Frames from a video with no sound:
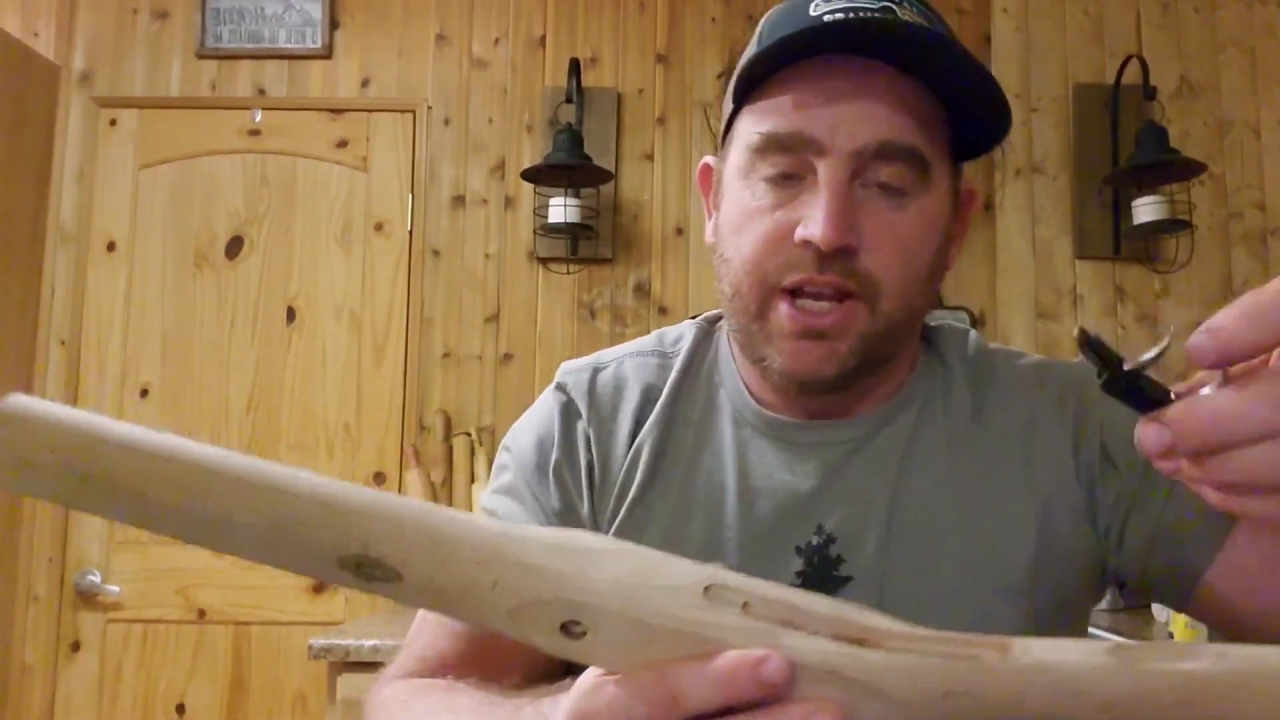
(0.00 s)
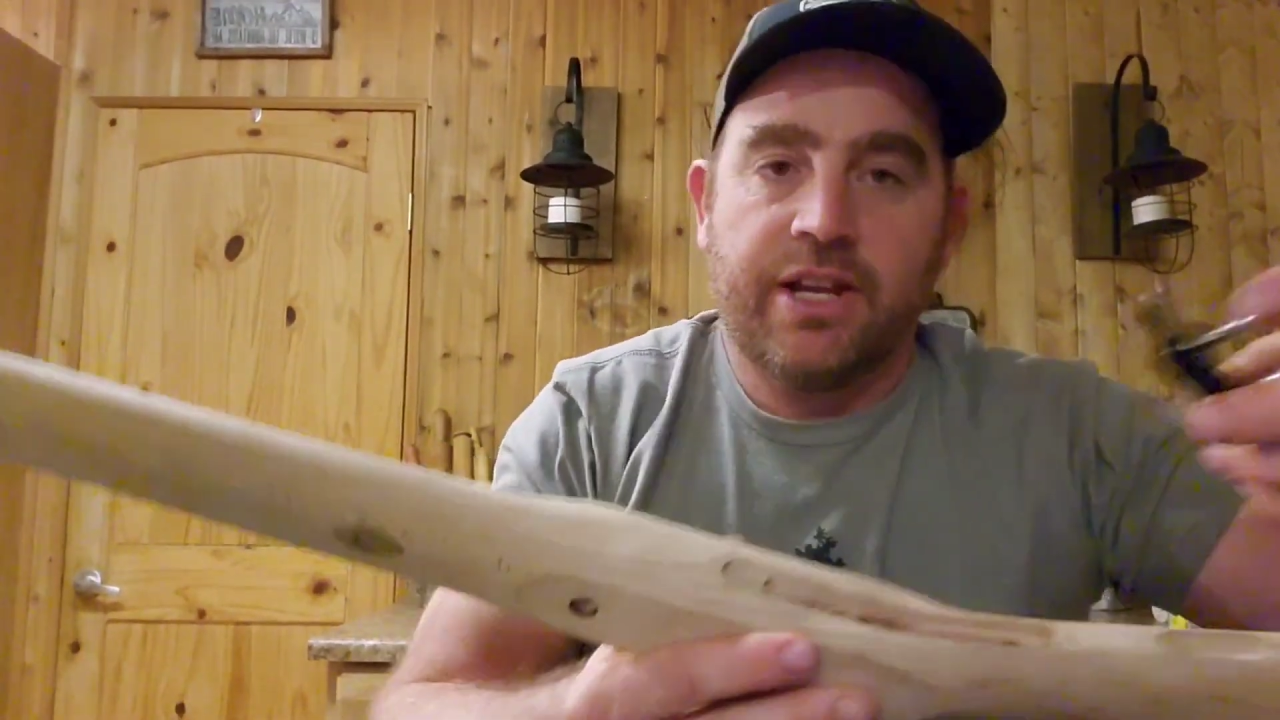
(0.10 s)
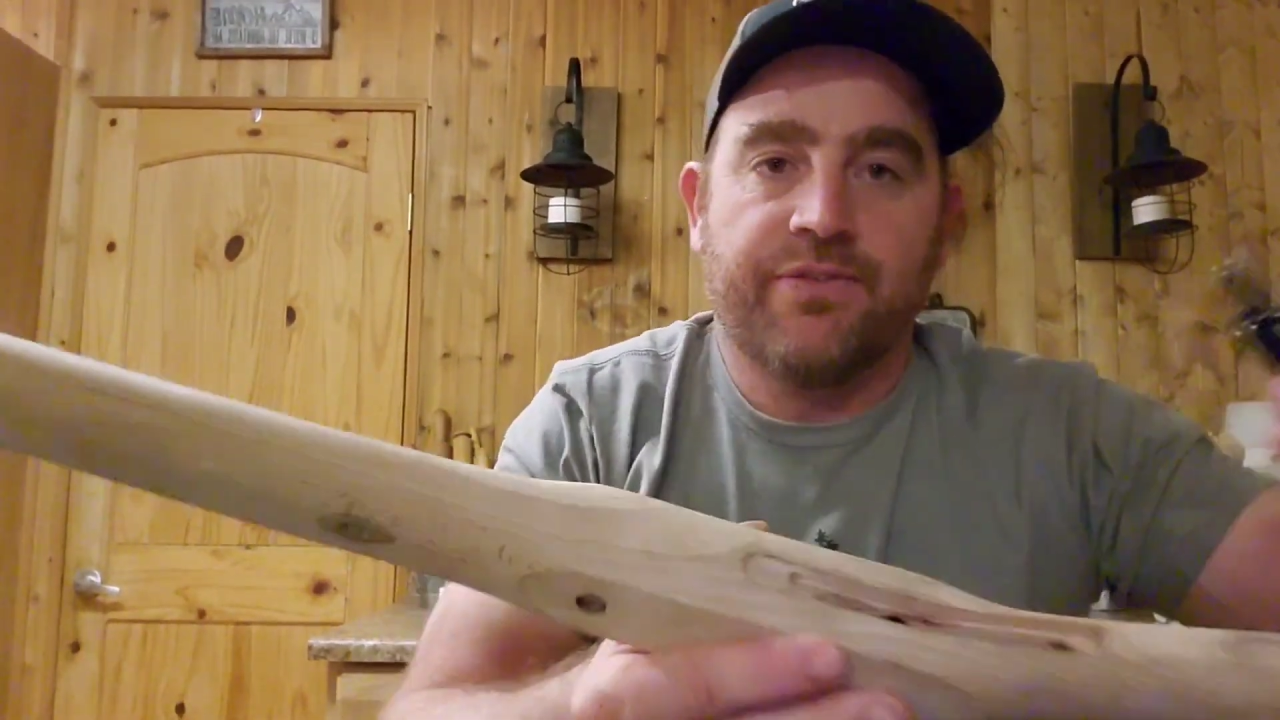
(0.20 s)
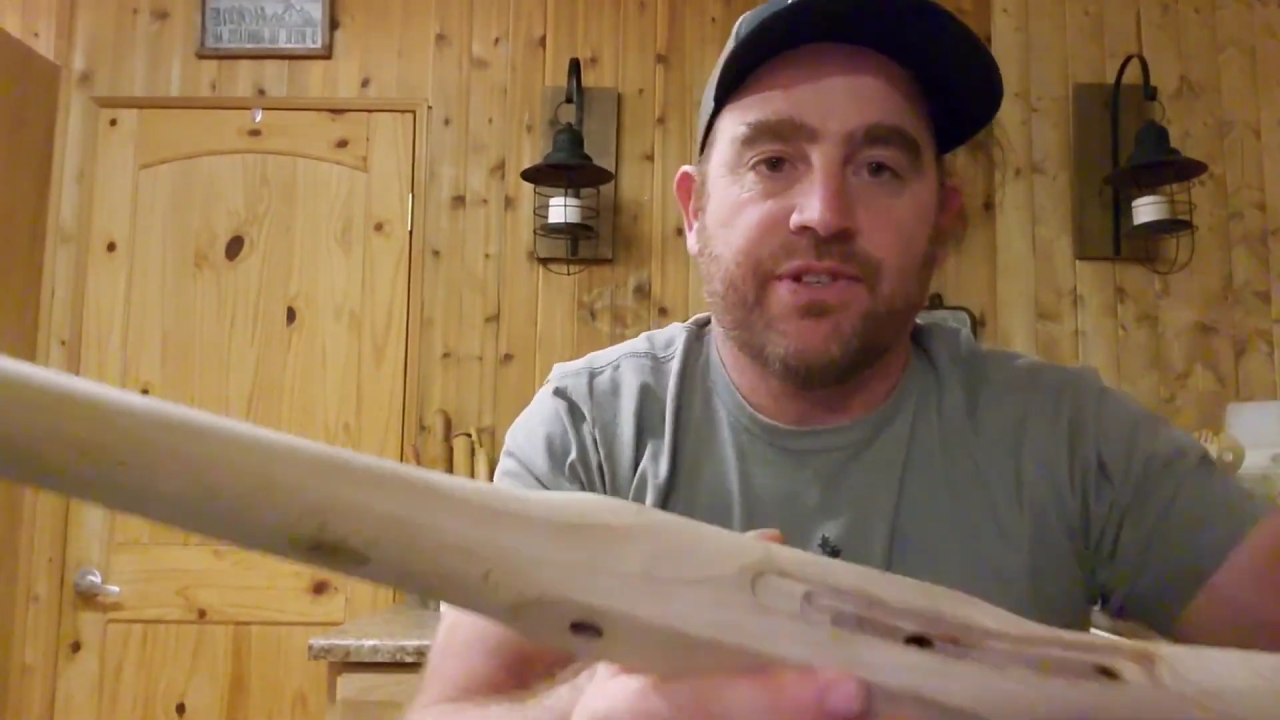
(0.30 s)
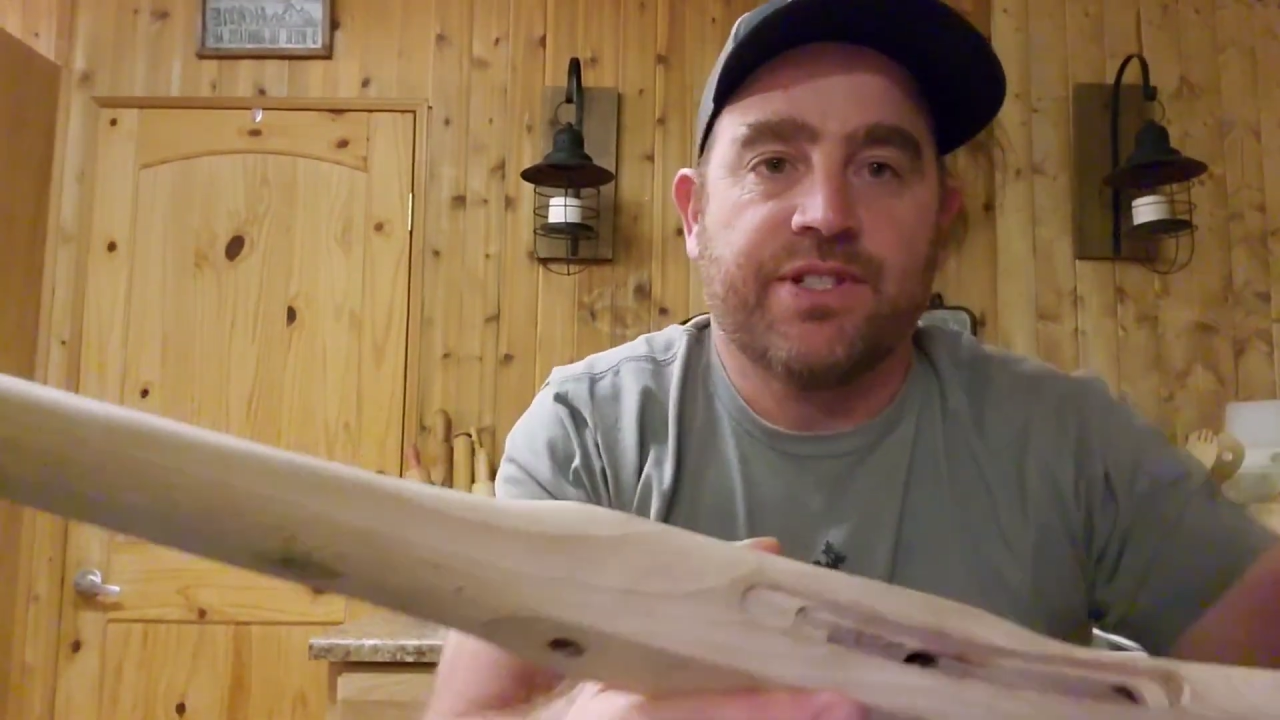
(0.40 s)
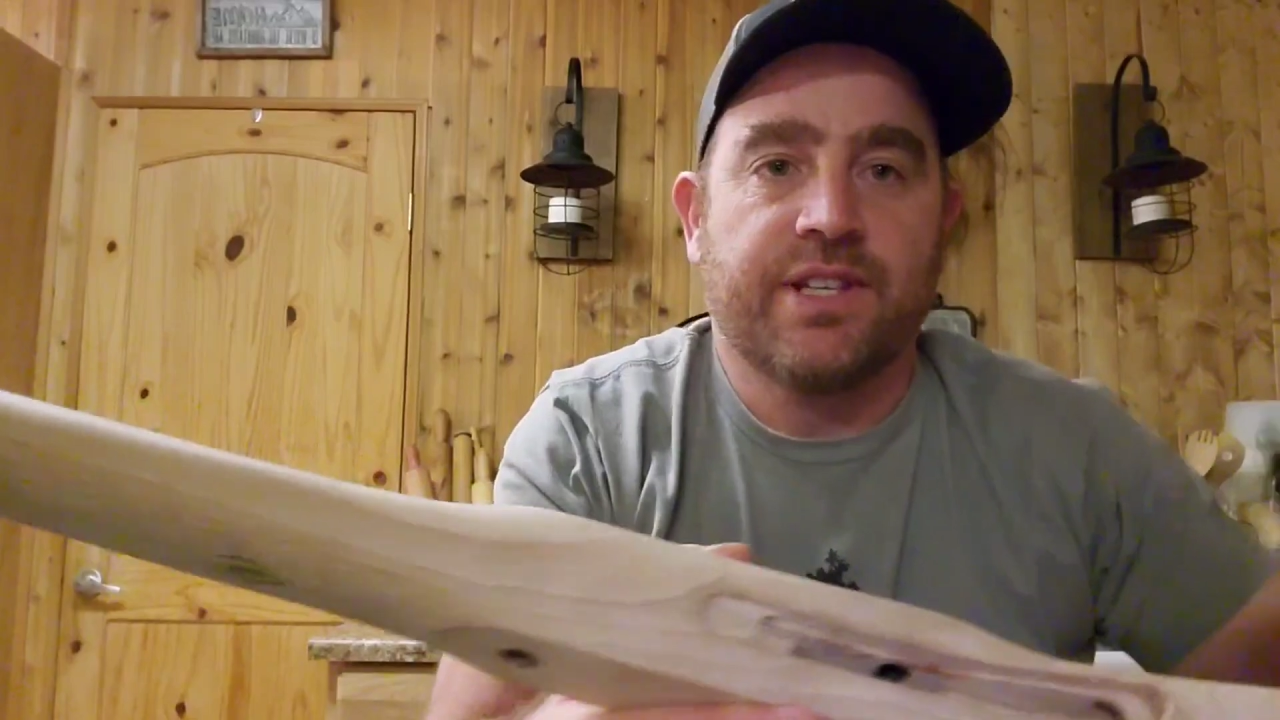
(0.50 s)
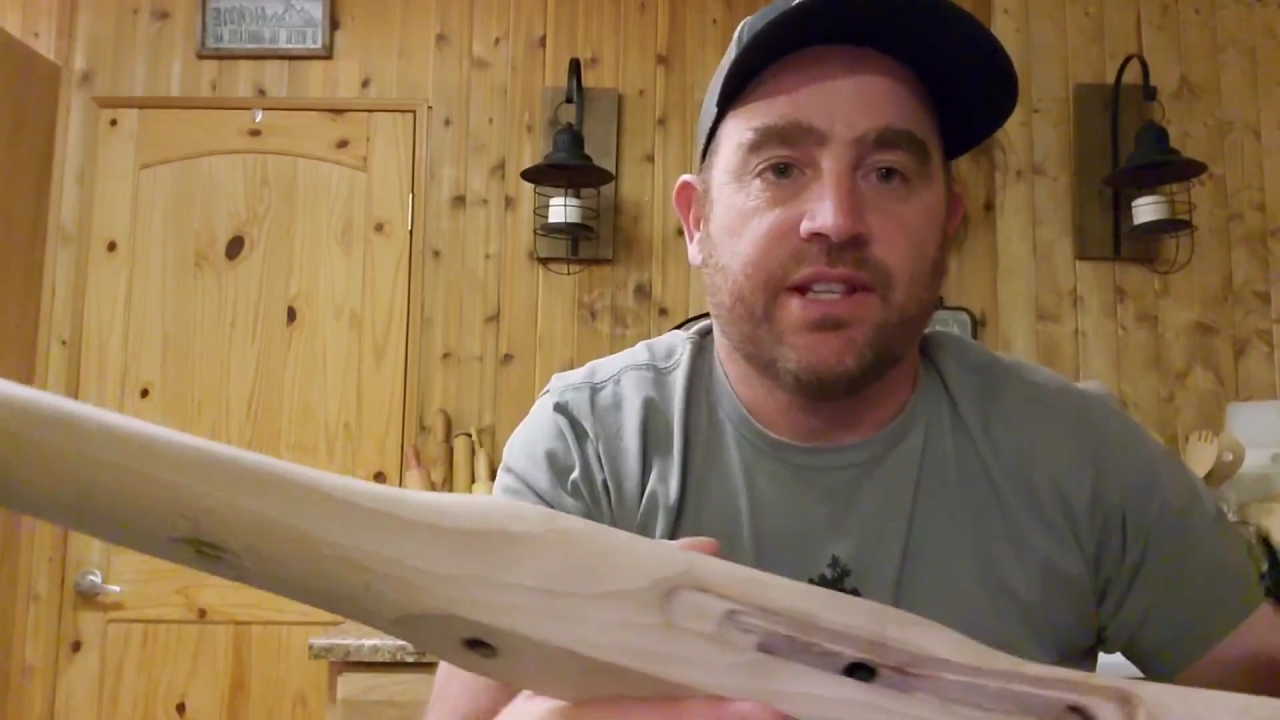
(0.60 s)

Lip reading: and if you see